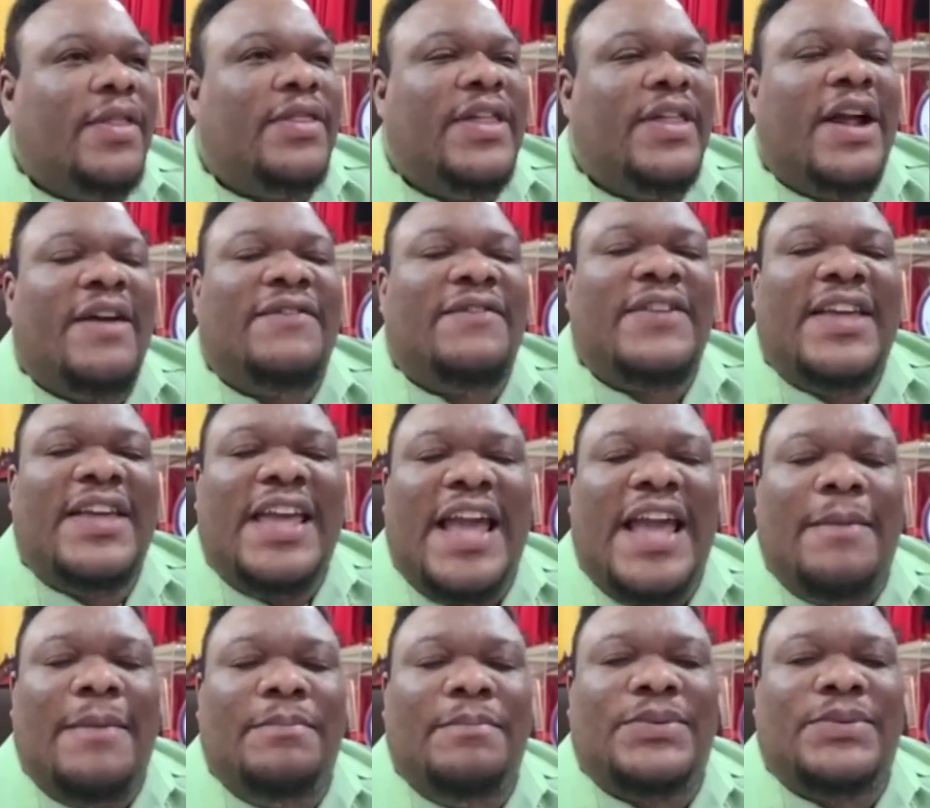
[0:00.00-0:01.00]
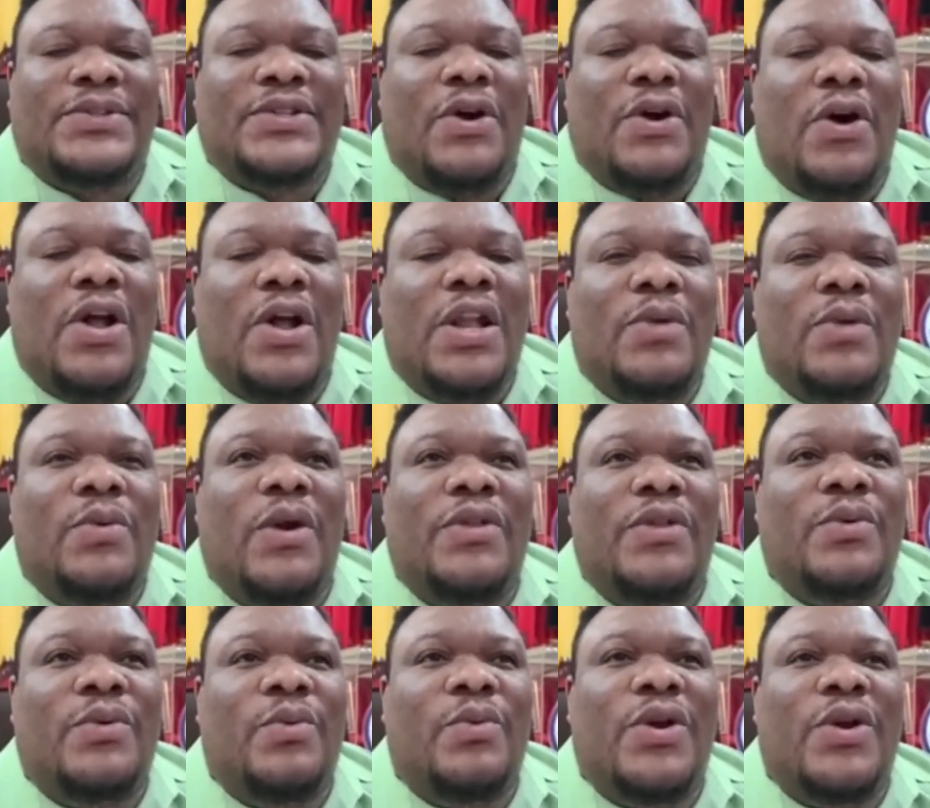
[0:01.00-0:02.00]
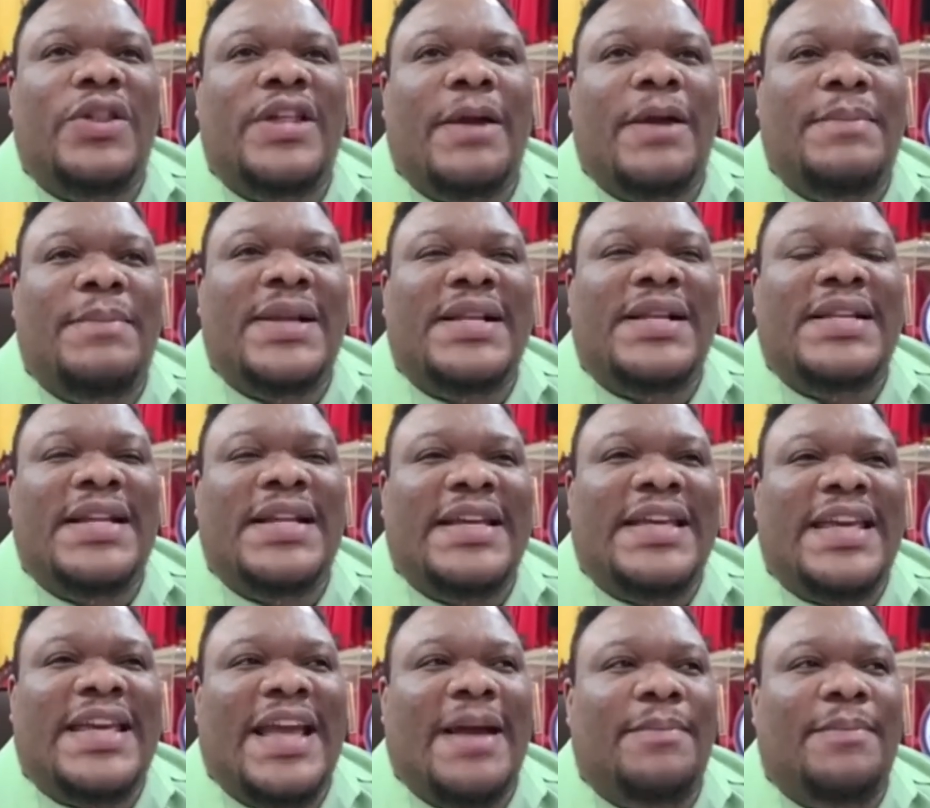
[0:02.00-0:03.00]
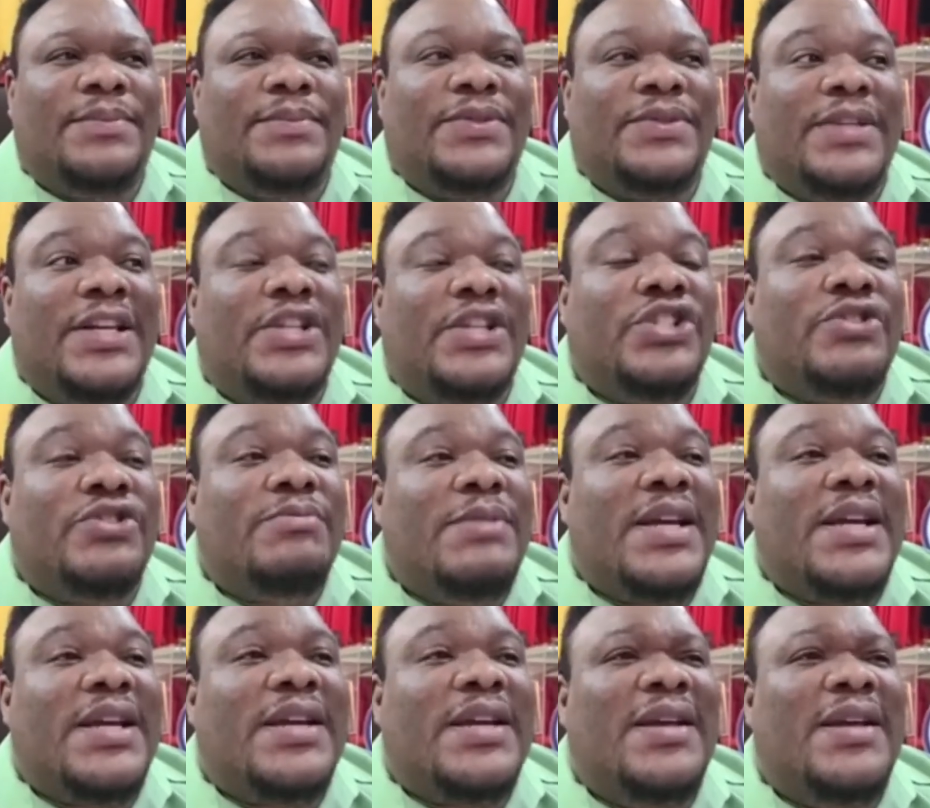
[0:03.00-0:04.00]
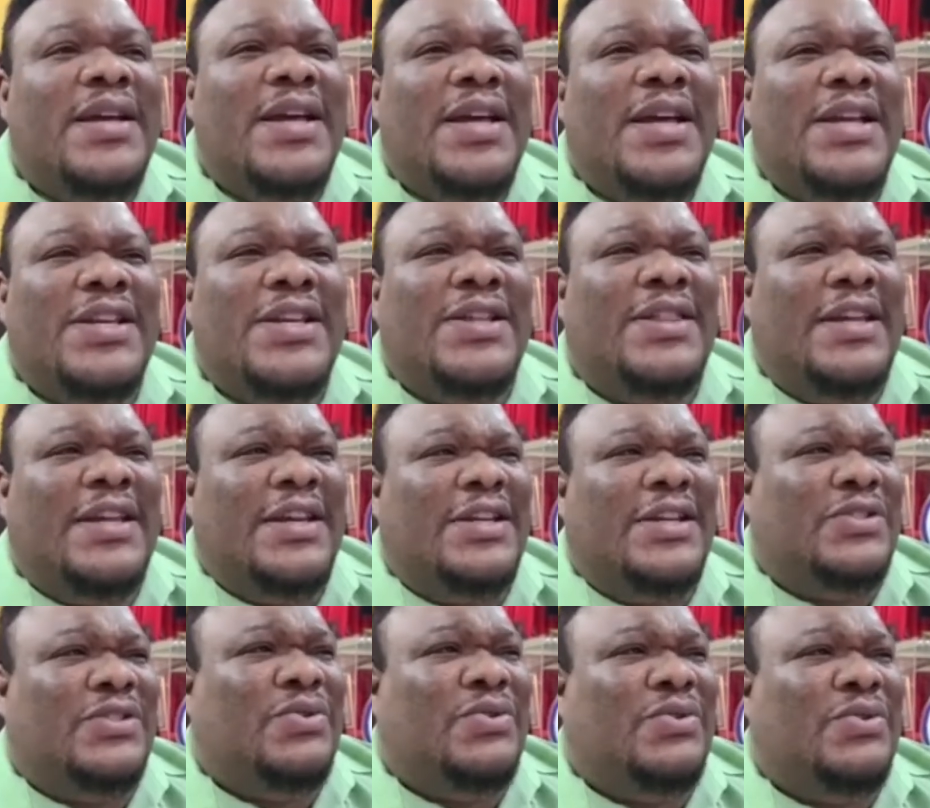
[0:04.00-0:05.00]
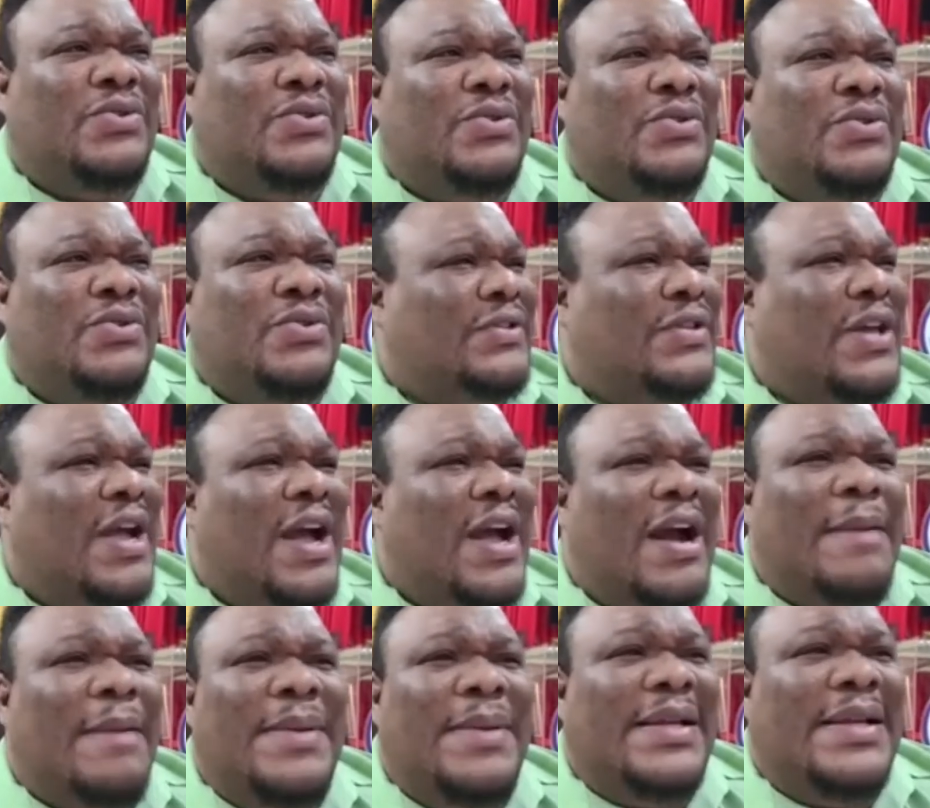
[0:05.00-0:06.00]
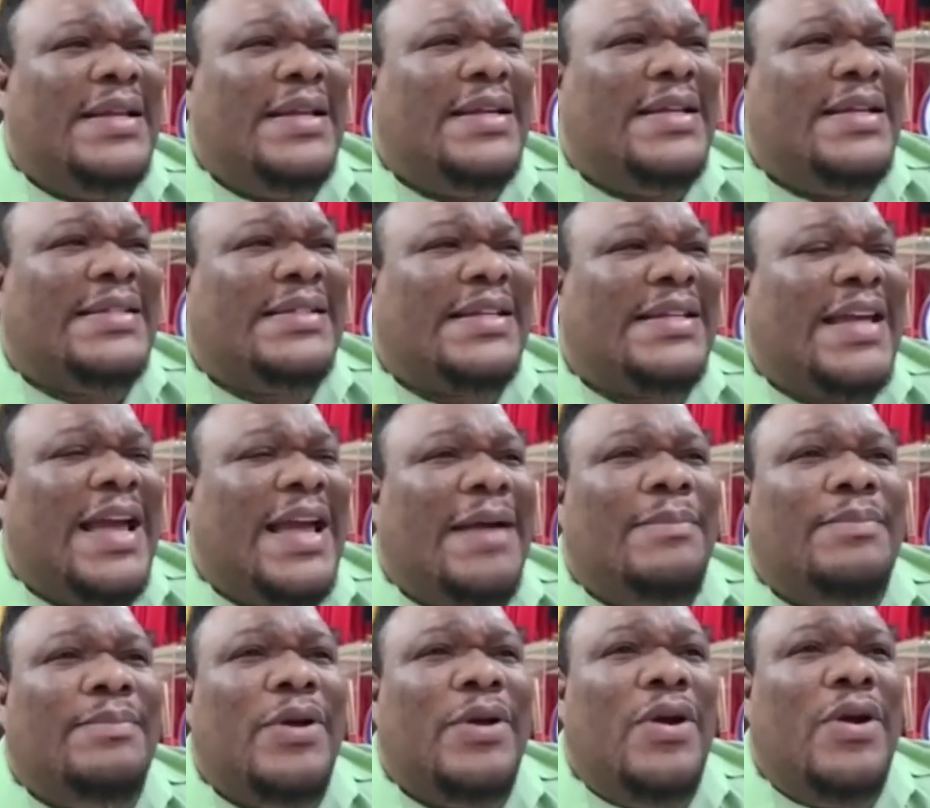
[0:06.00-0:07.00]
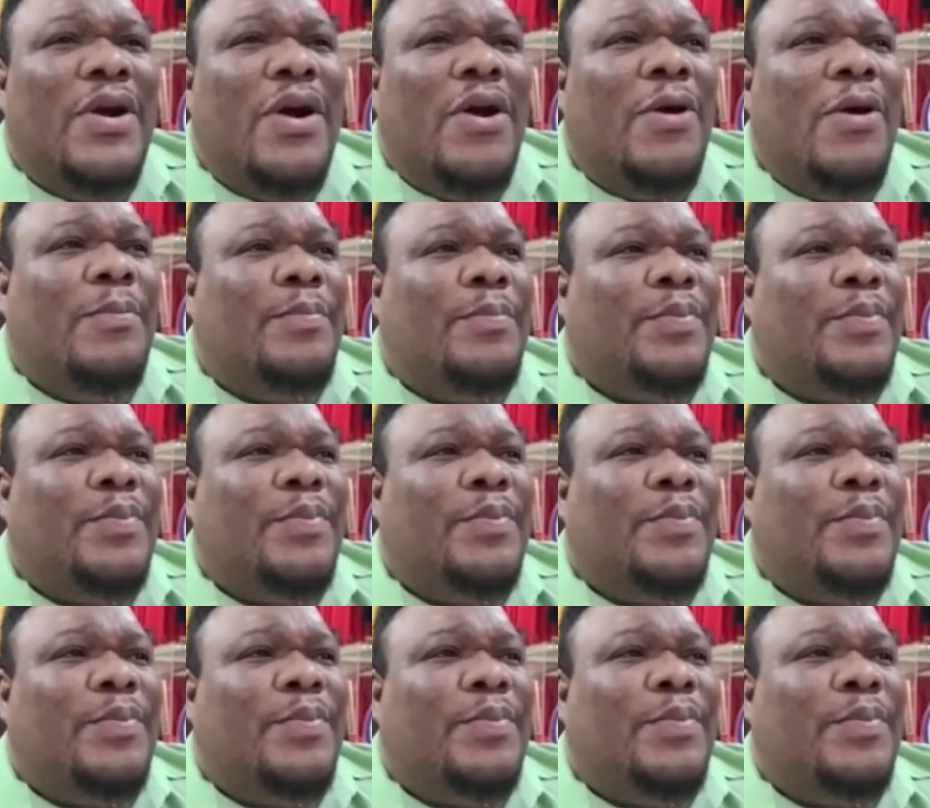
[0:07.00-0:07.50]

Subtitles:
There are camps all around the world. They are building camps. In Jamaica, you think the soldiers are building this camp up